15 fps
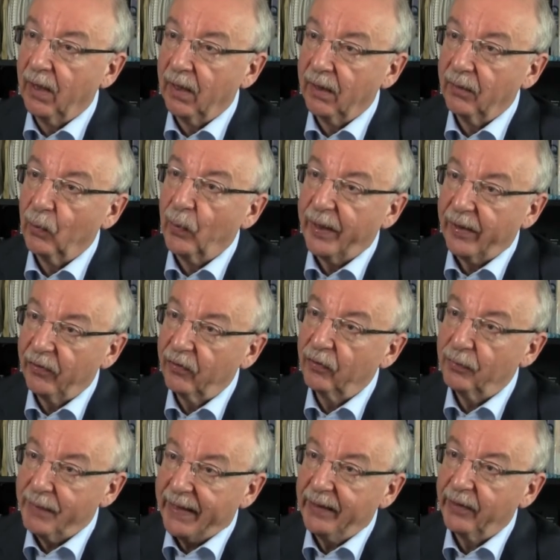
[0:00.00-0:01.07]
uh, ways
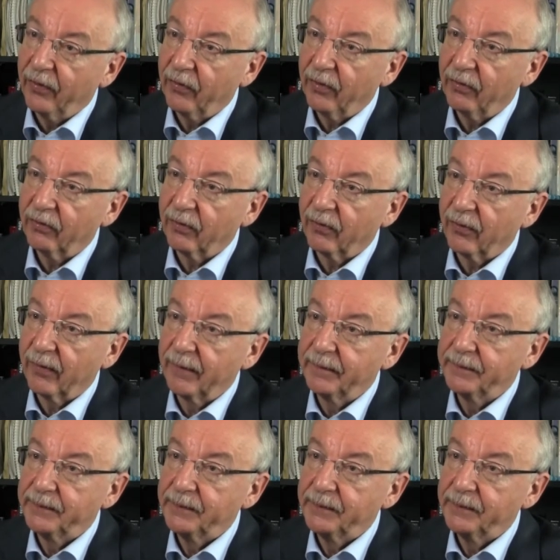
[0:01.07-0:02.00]
to make decisions.